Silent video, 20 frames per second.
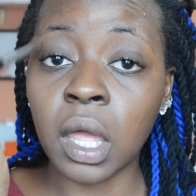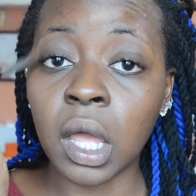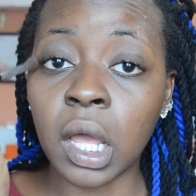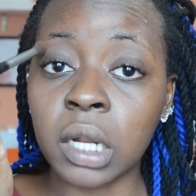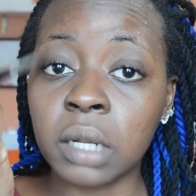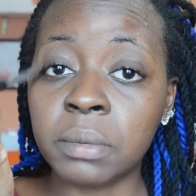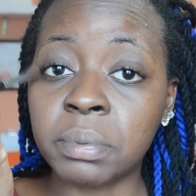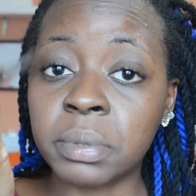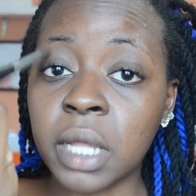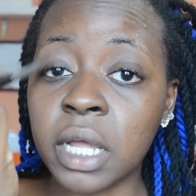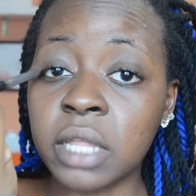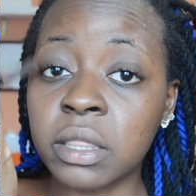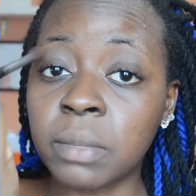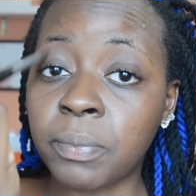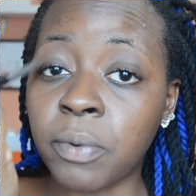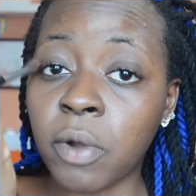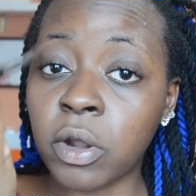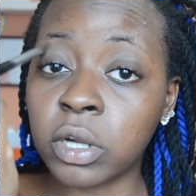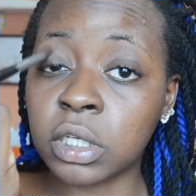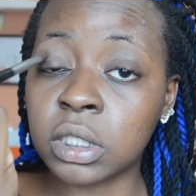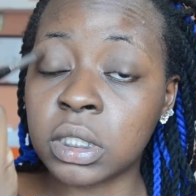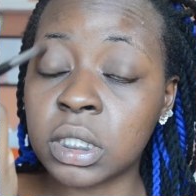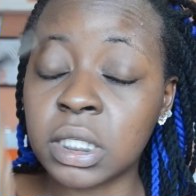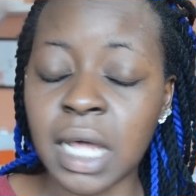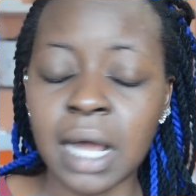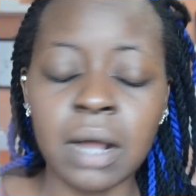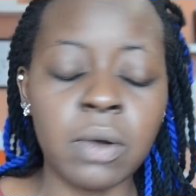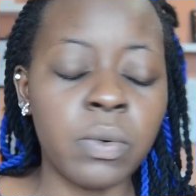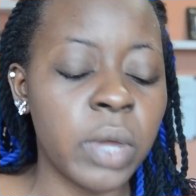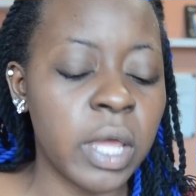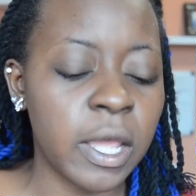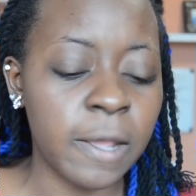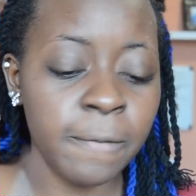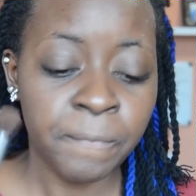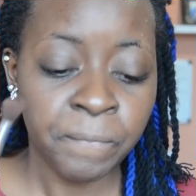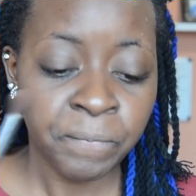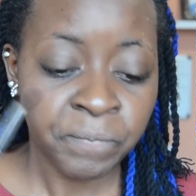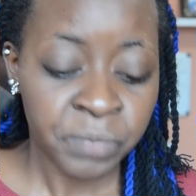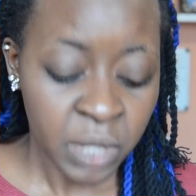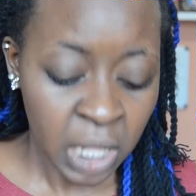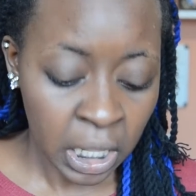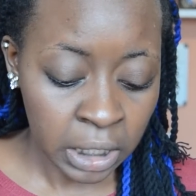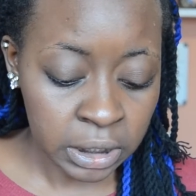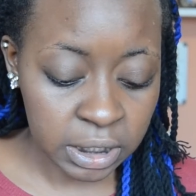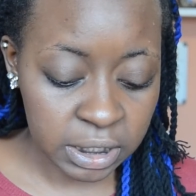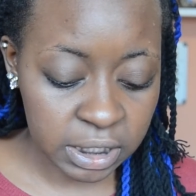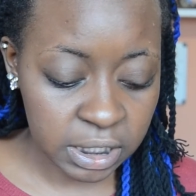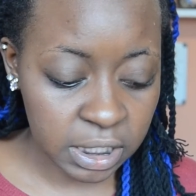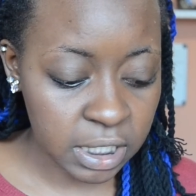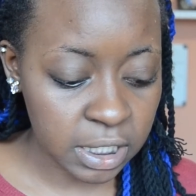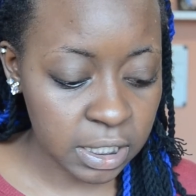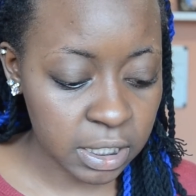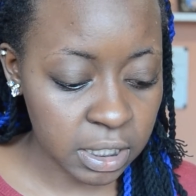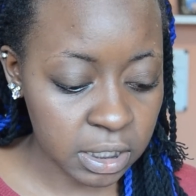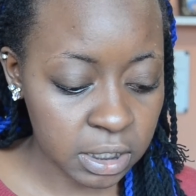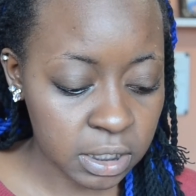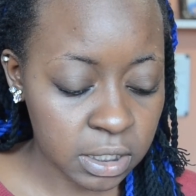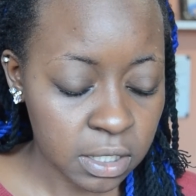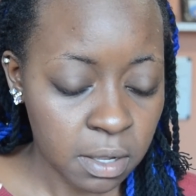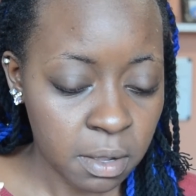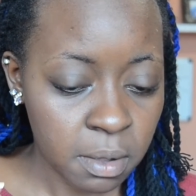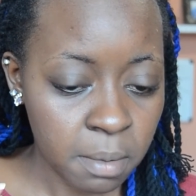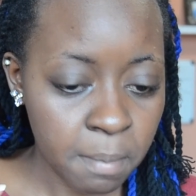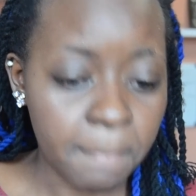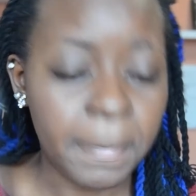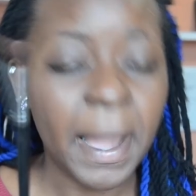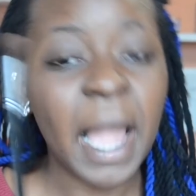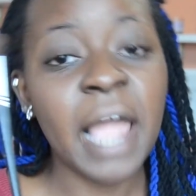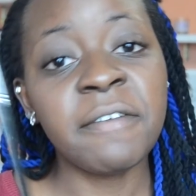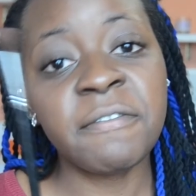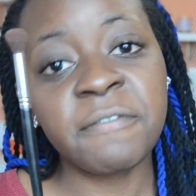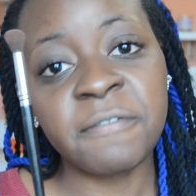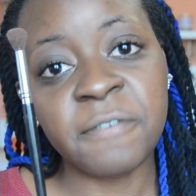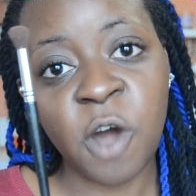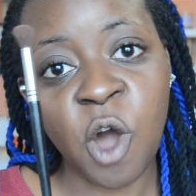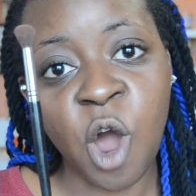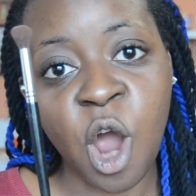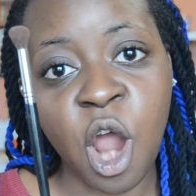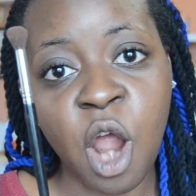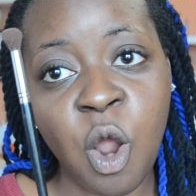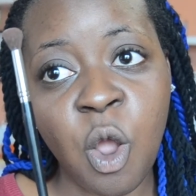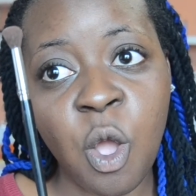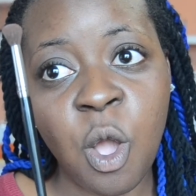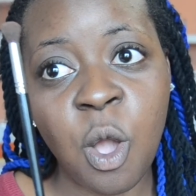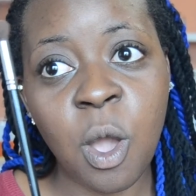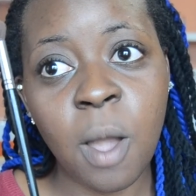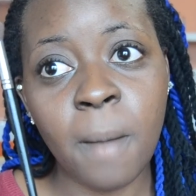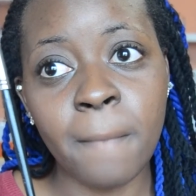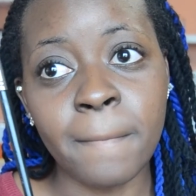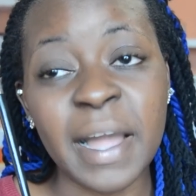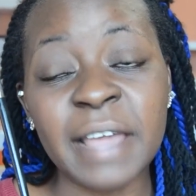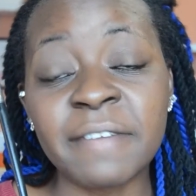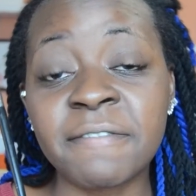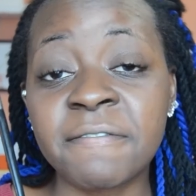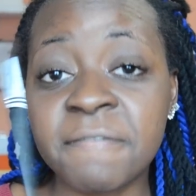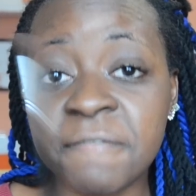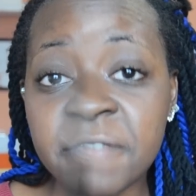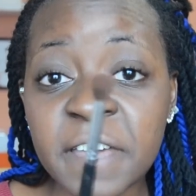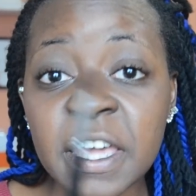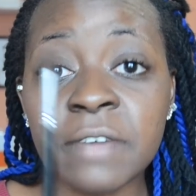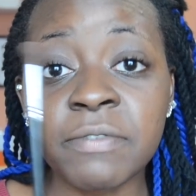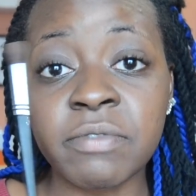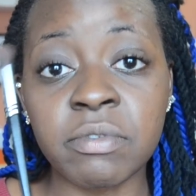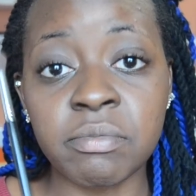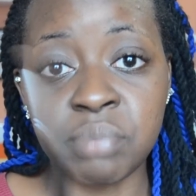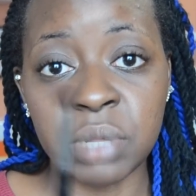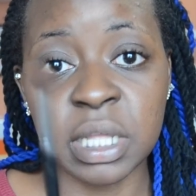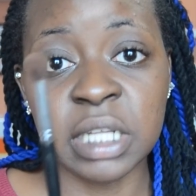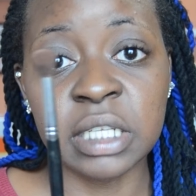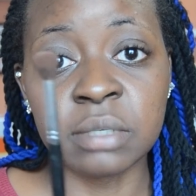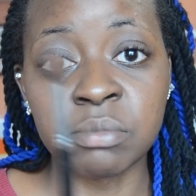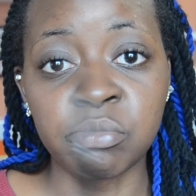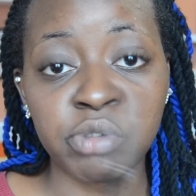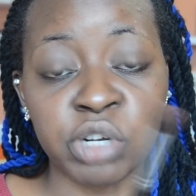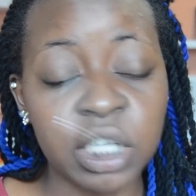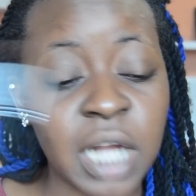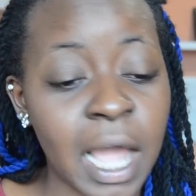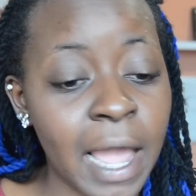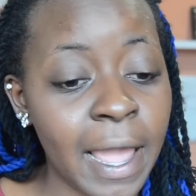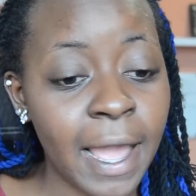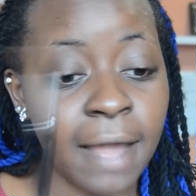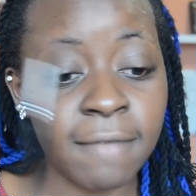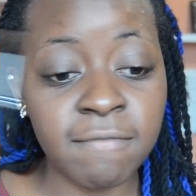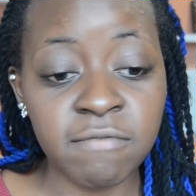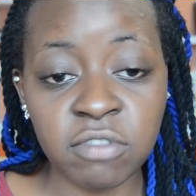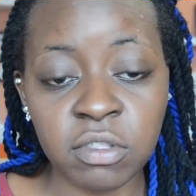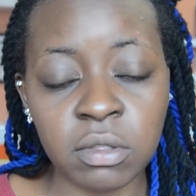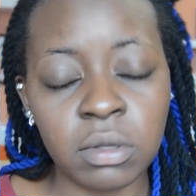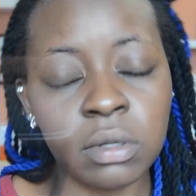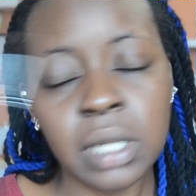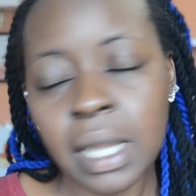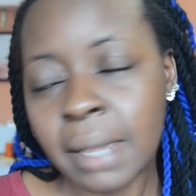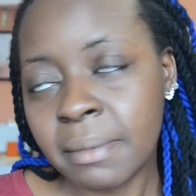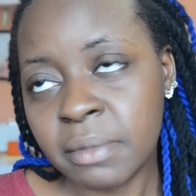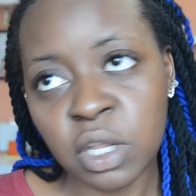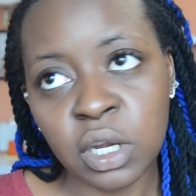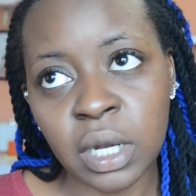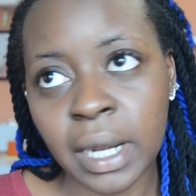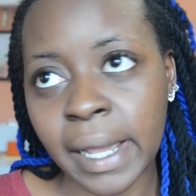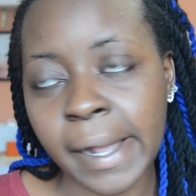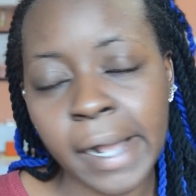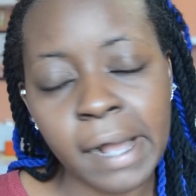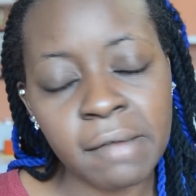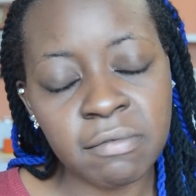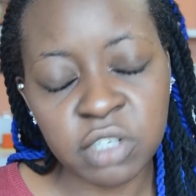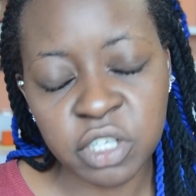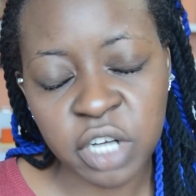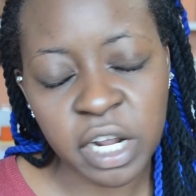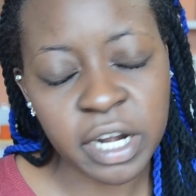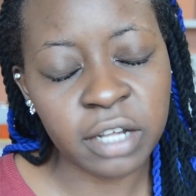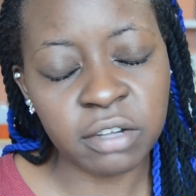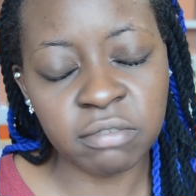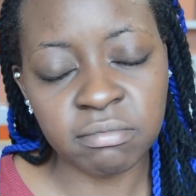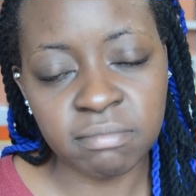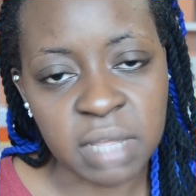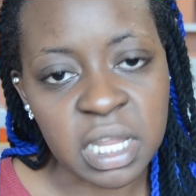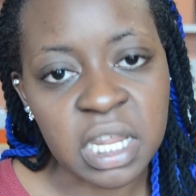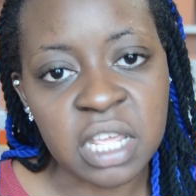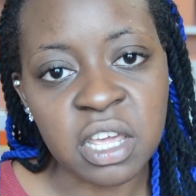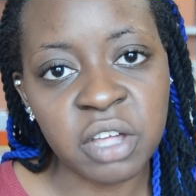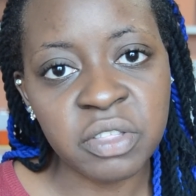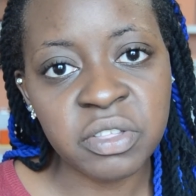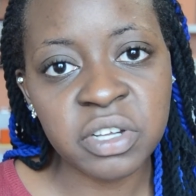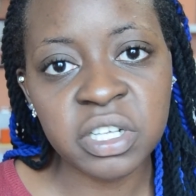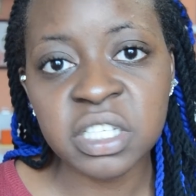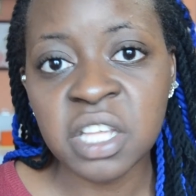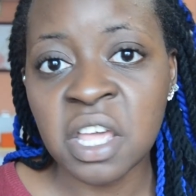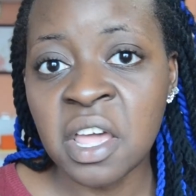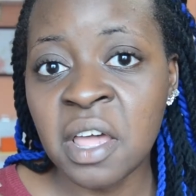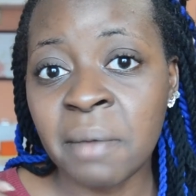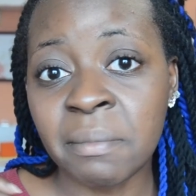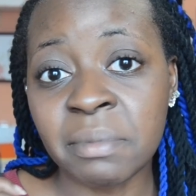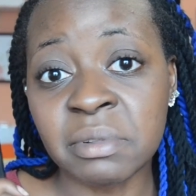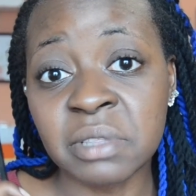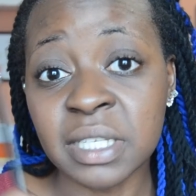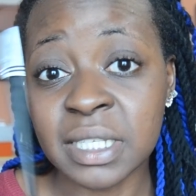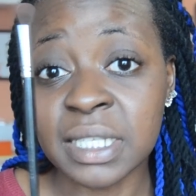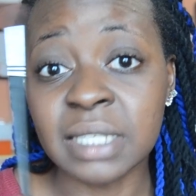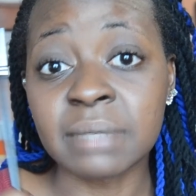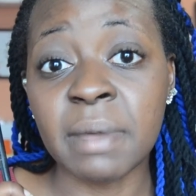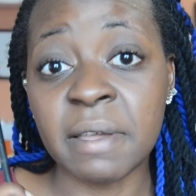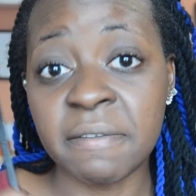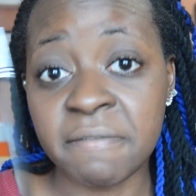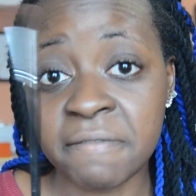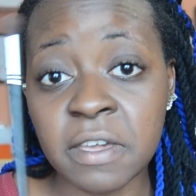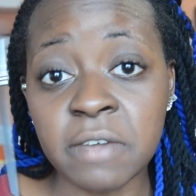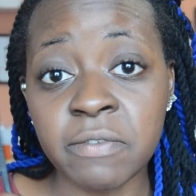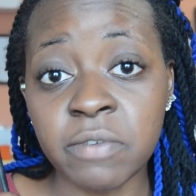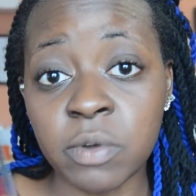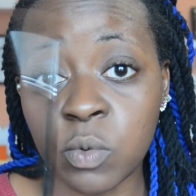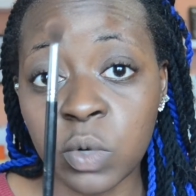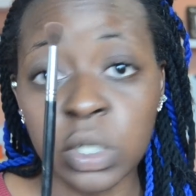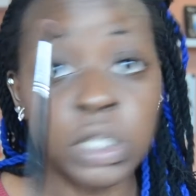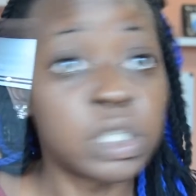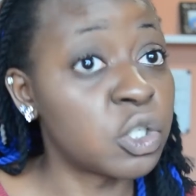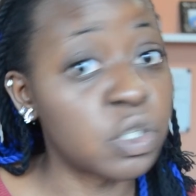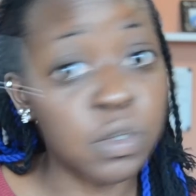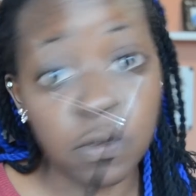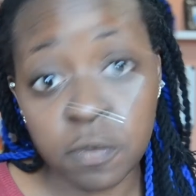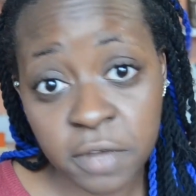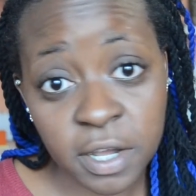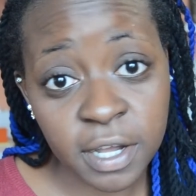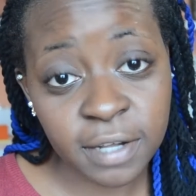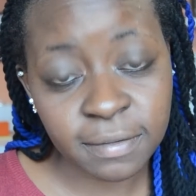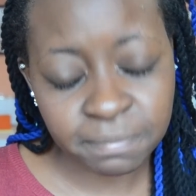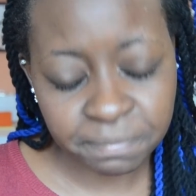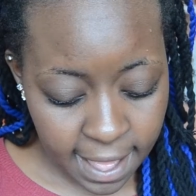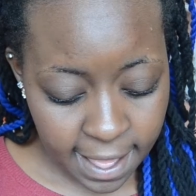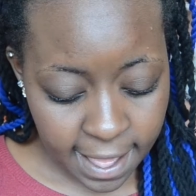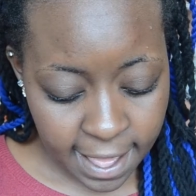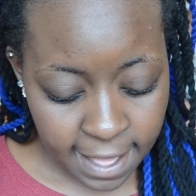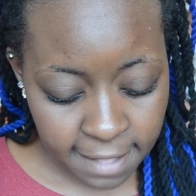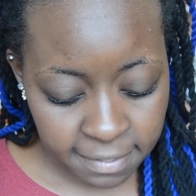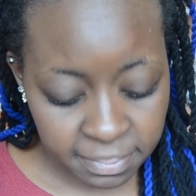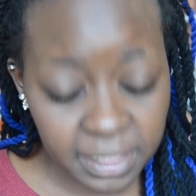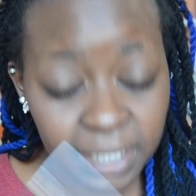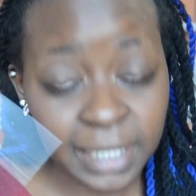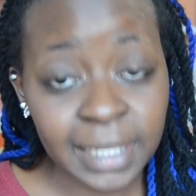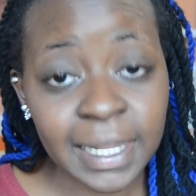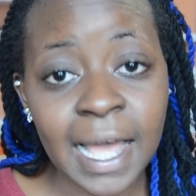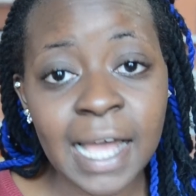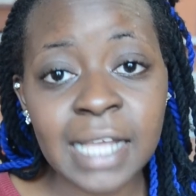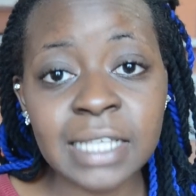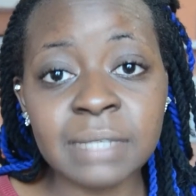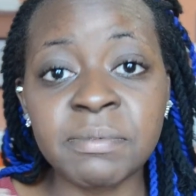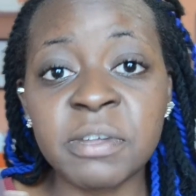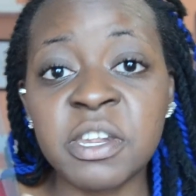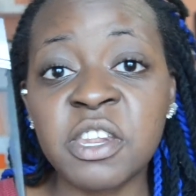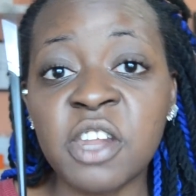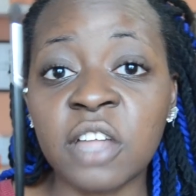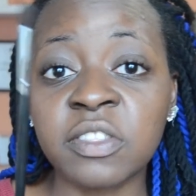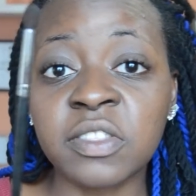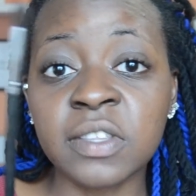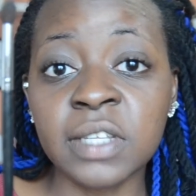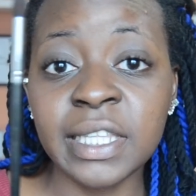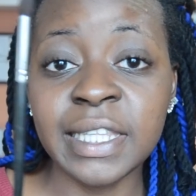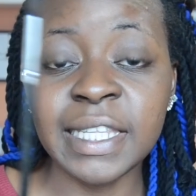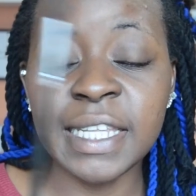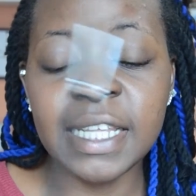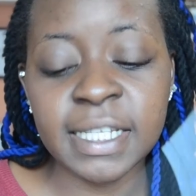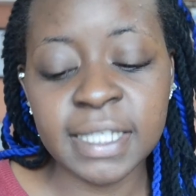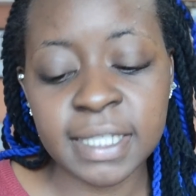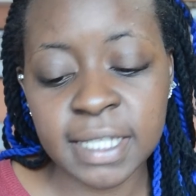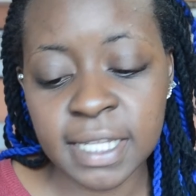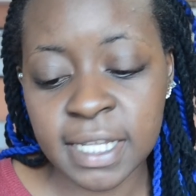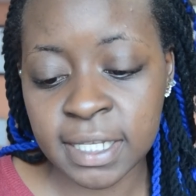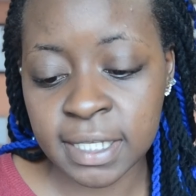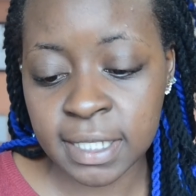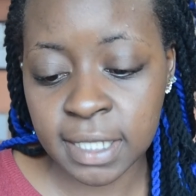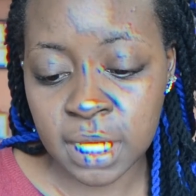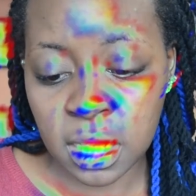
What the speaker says: and apply the products that way. This is by far my favorite blending brush. Let me not lie, I haven't tried out many others, but this is my favorite one so far. And the last but not the least is